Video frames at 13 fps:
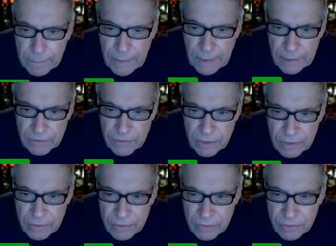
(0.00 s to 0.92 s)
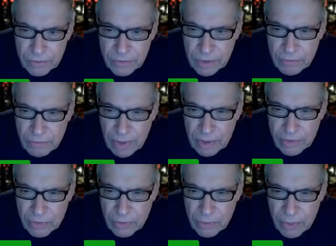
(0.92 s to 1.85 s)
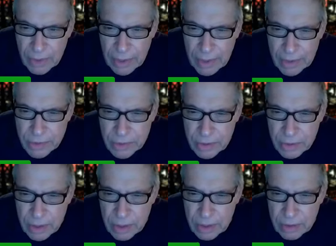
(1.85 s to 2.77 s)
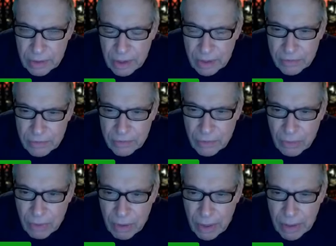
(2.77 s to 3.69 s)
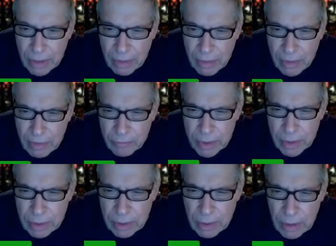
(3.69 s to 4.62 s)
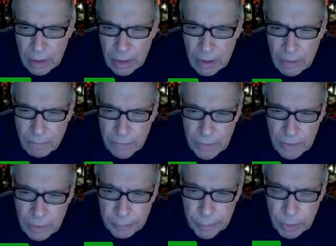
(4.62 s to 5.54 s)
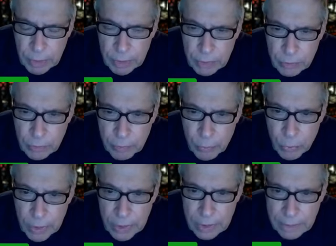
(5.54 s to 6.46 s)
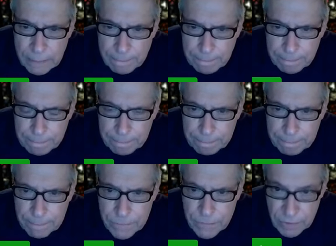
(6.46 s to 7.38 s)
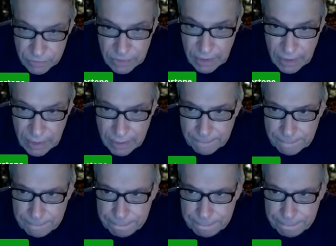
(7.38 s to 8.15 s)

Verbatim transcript: Kay says, Steve Gonzo, I actually think deaths in Ohio have been underreported. Says Kay